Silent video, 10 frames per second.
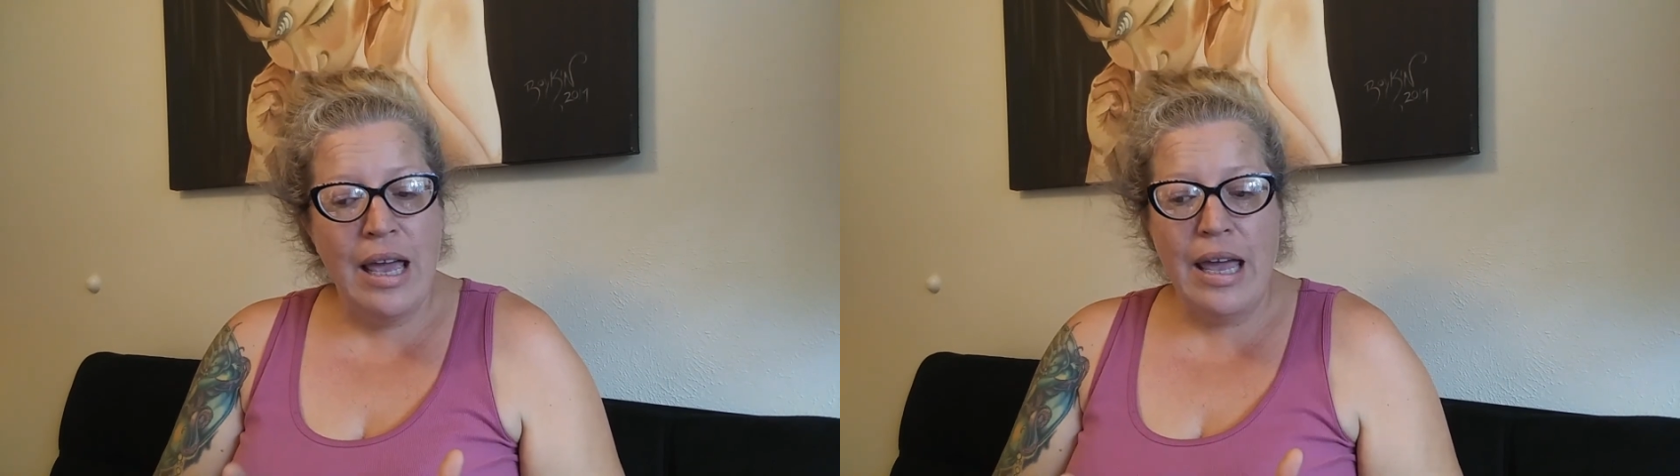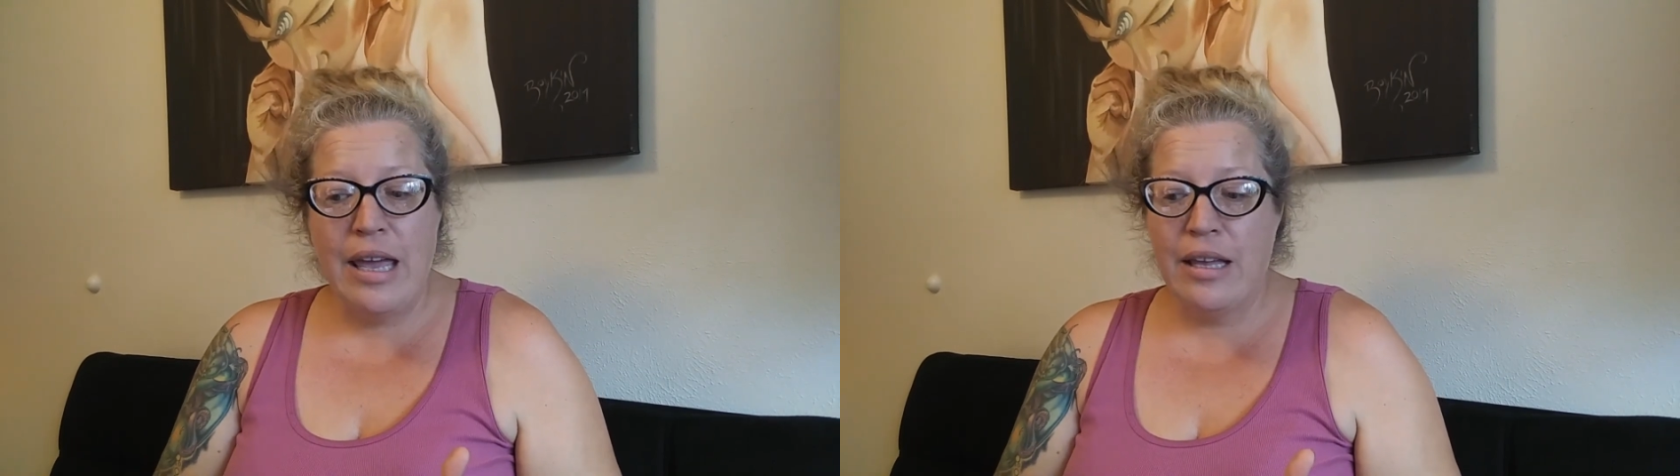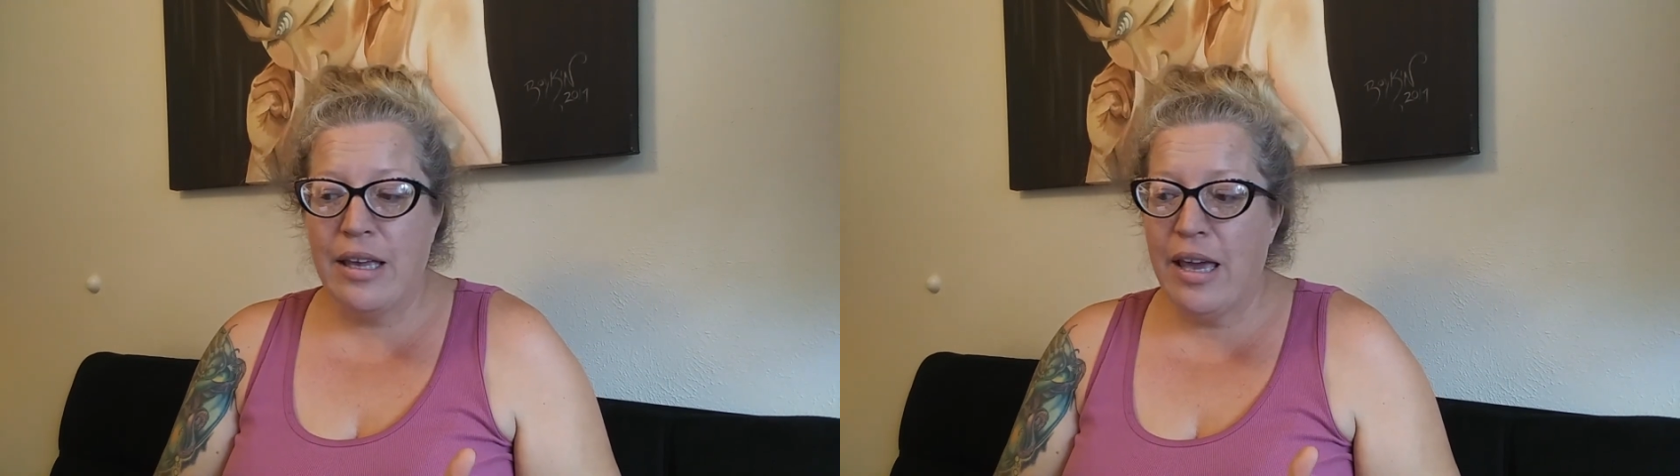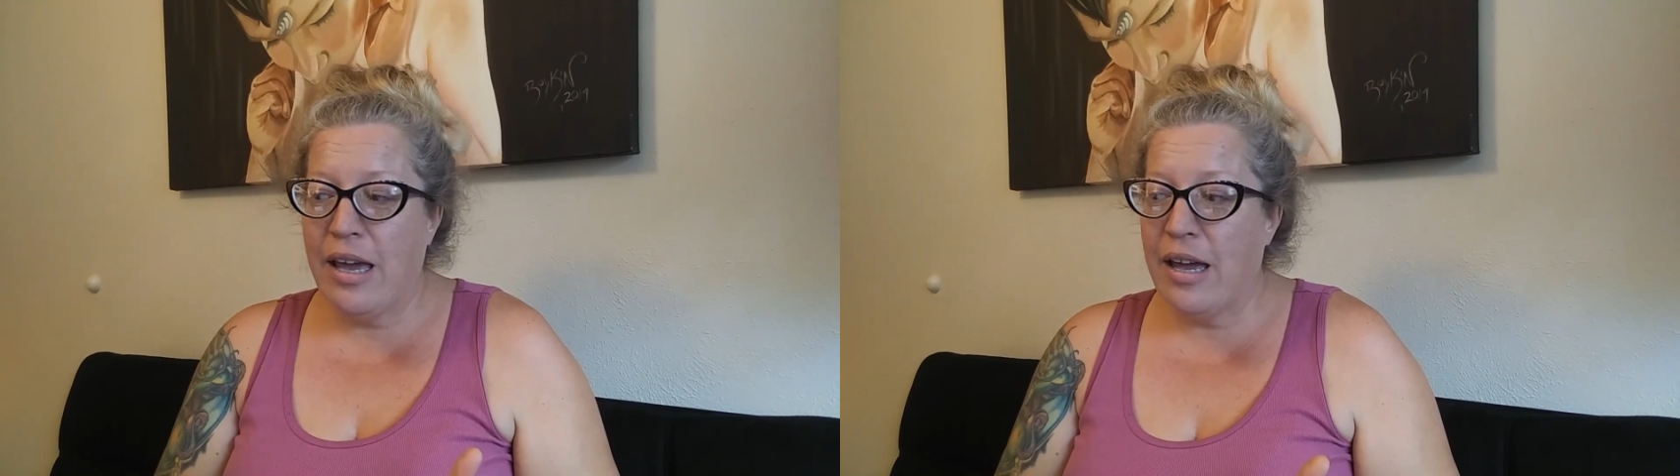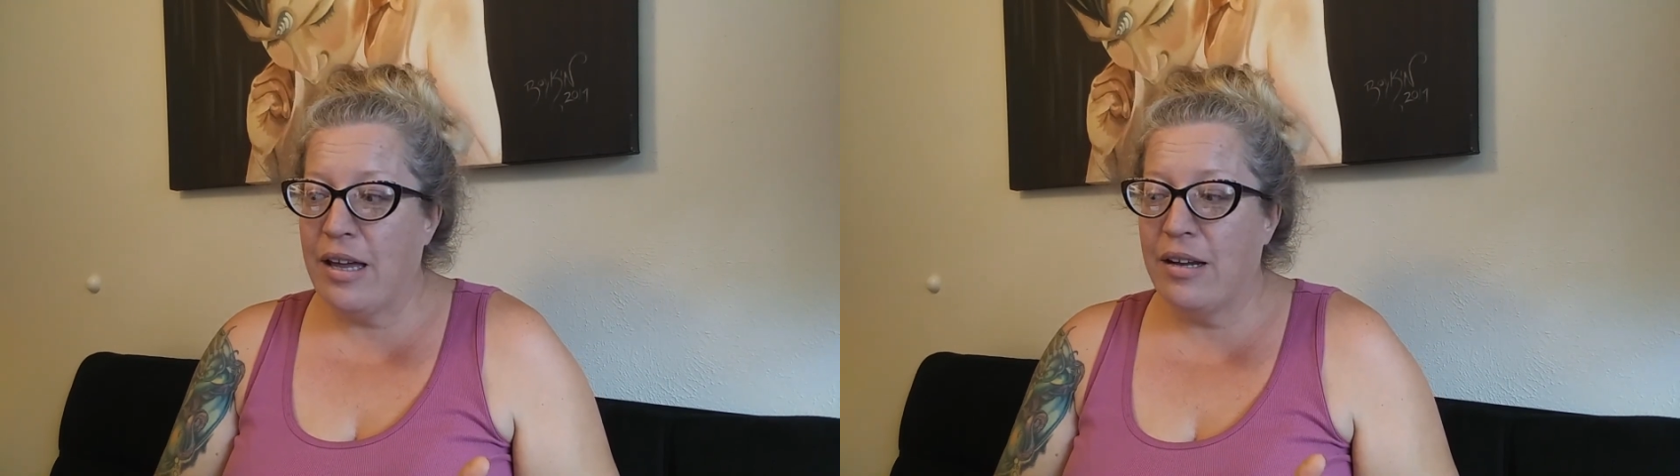It
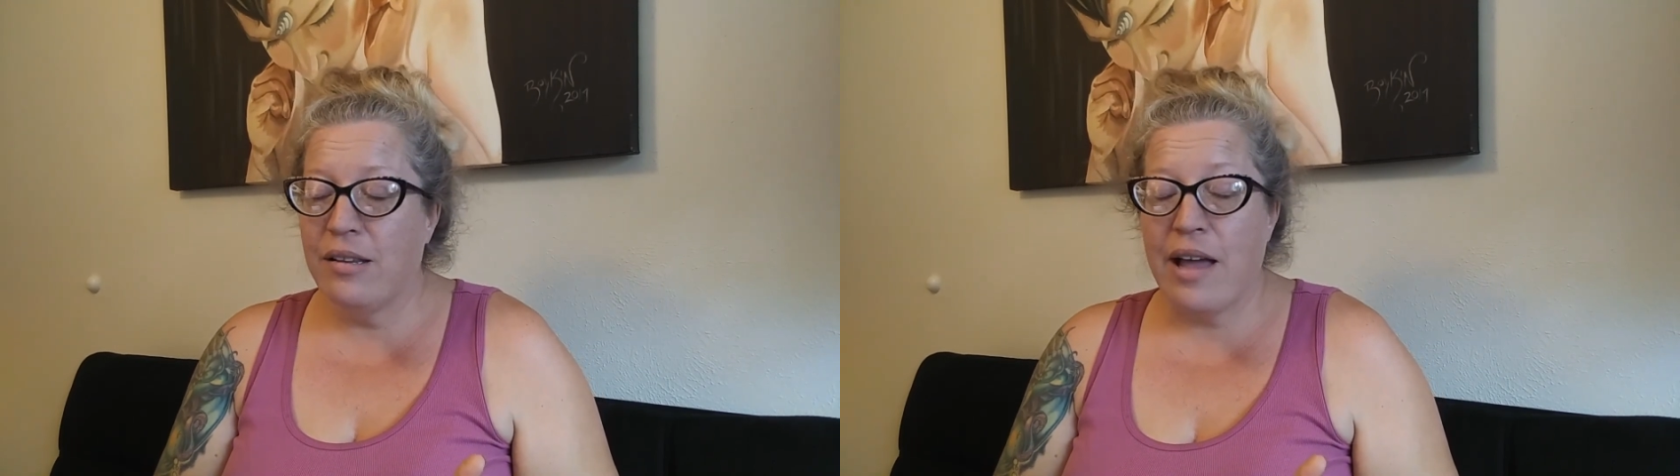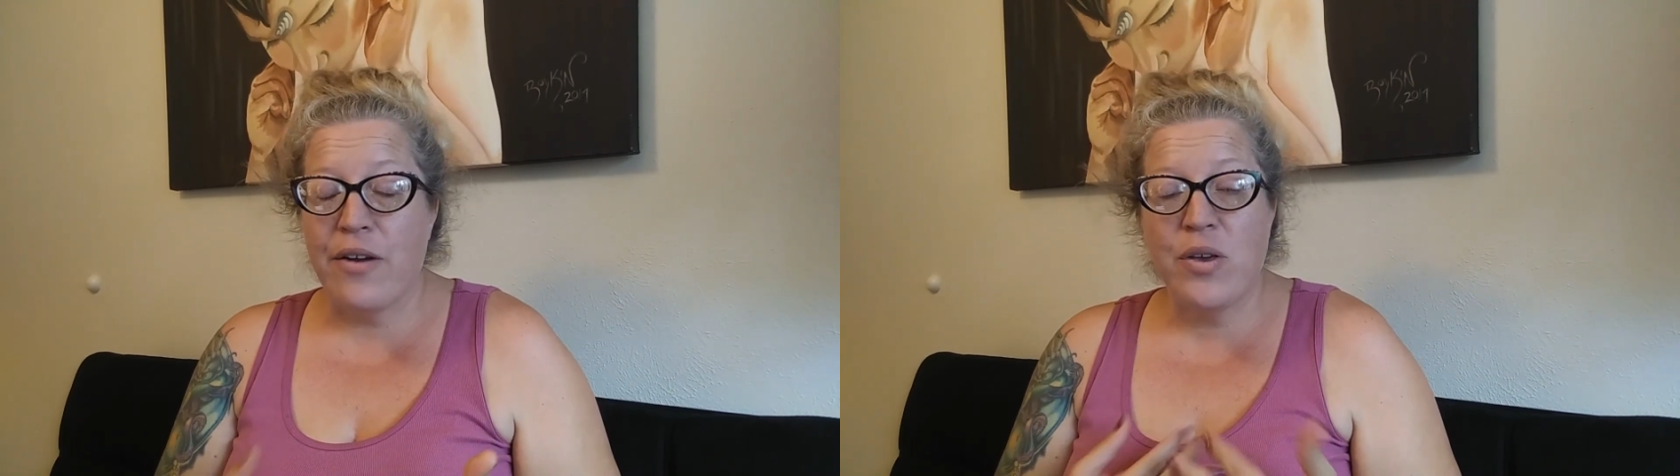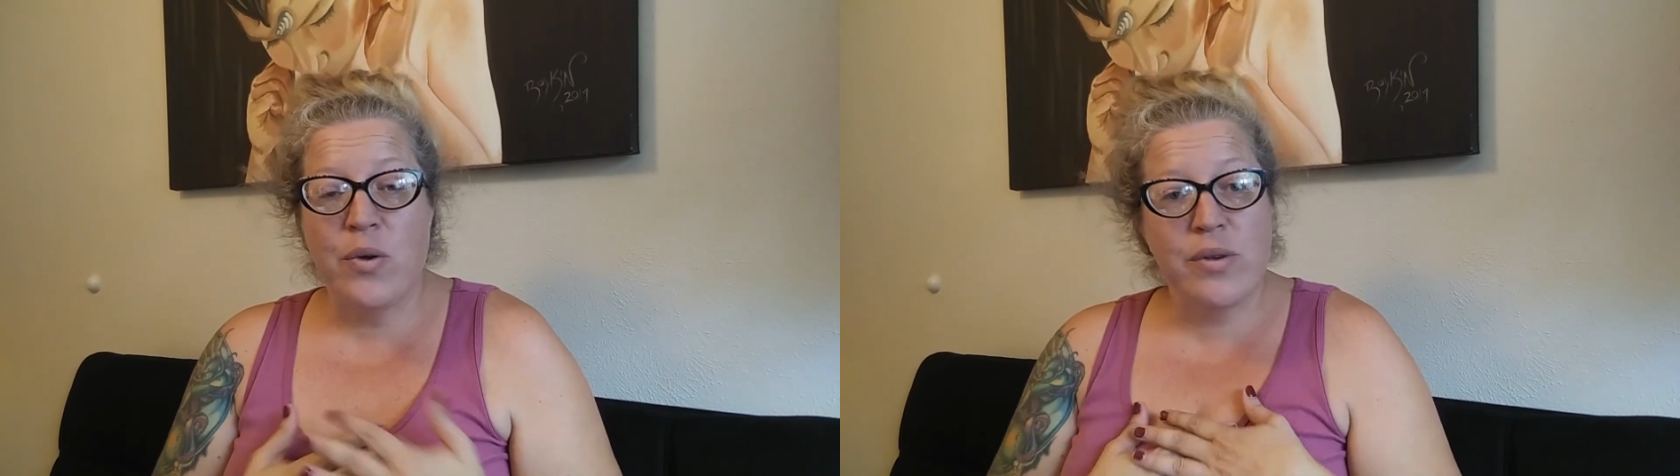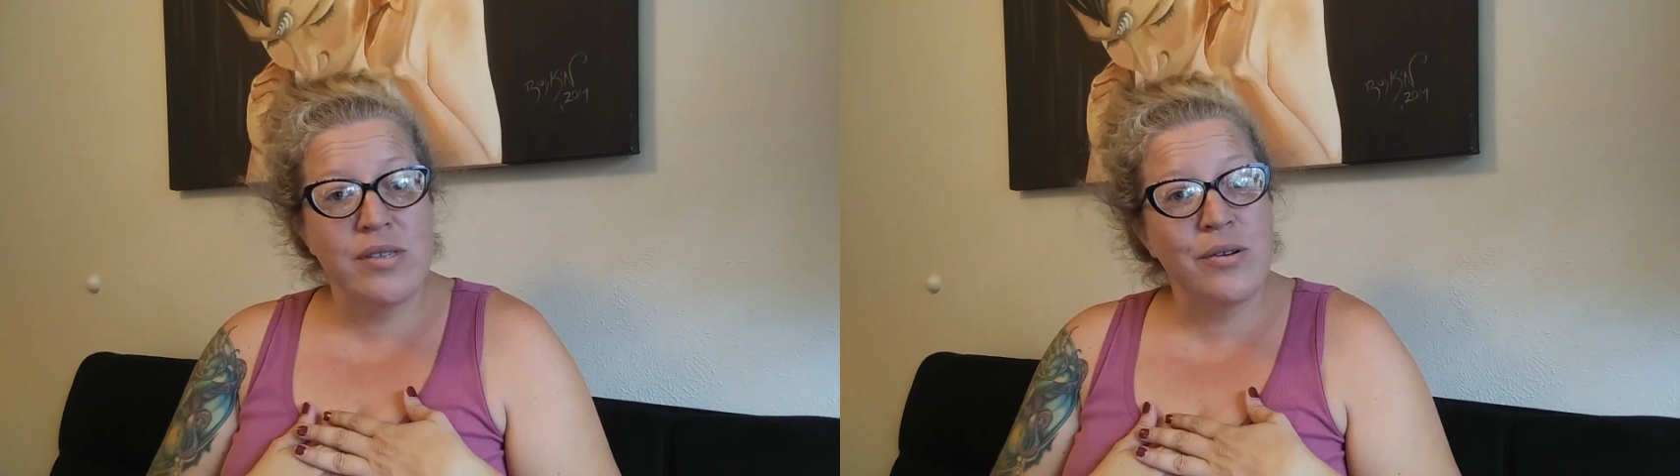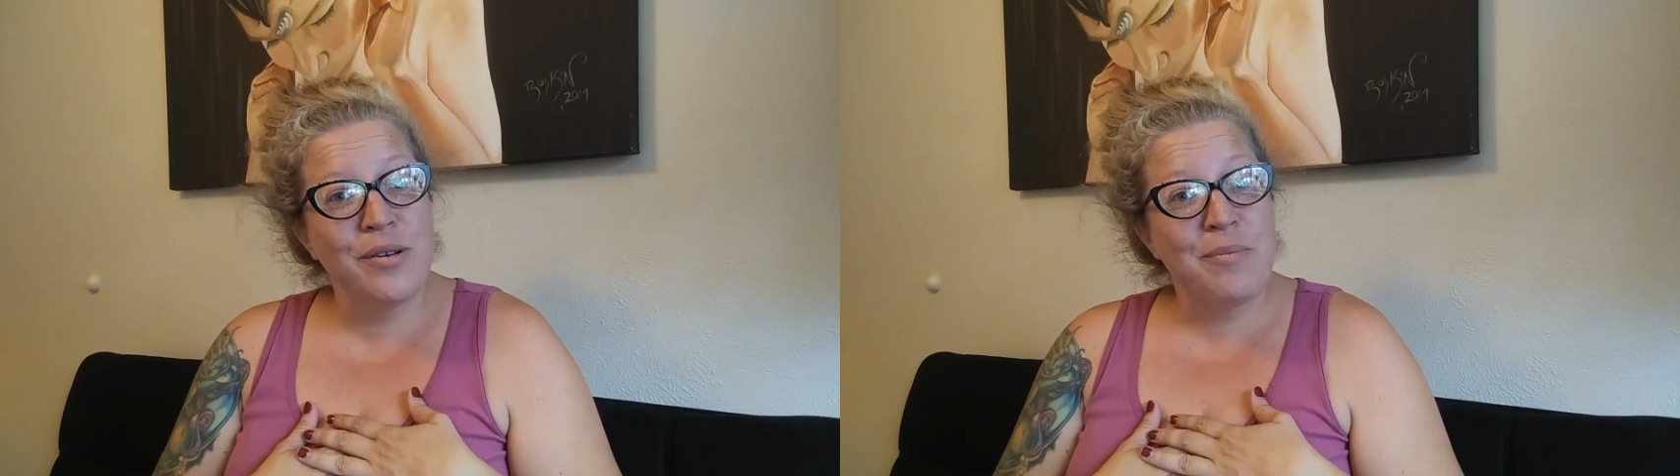can allow you a
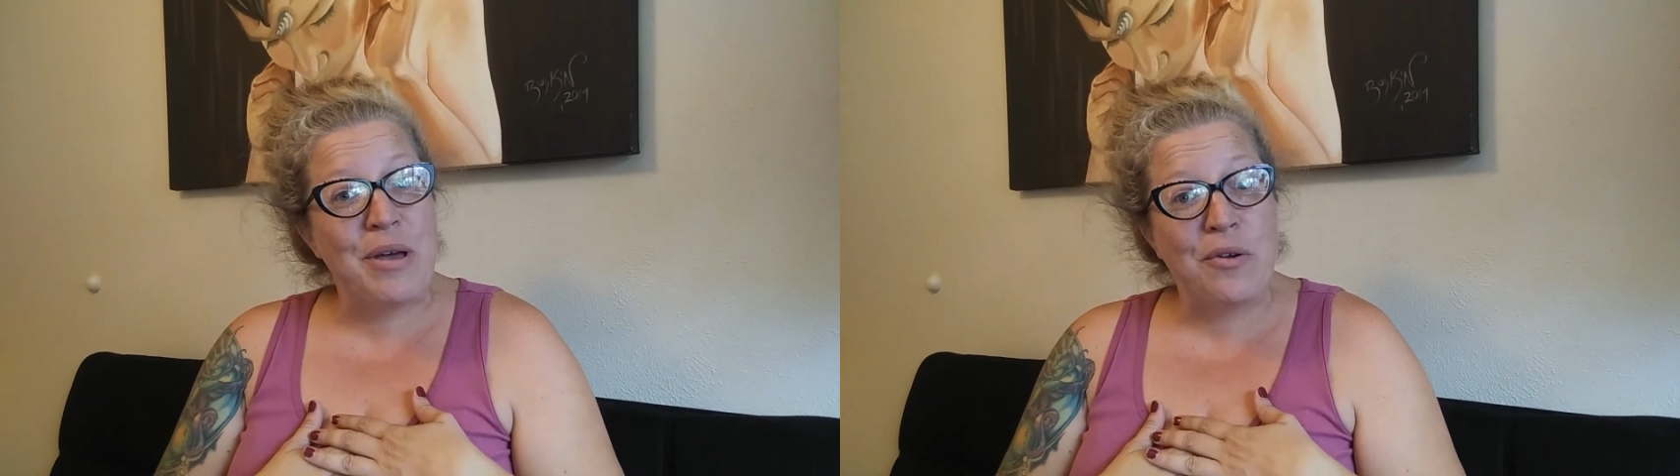certain amount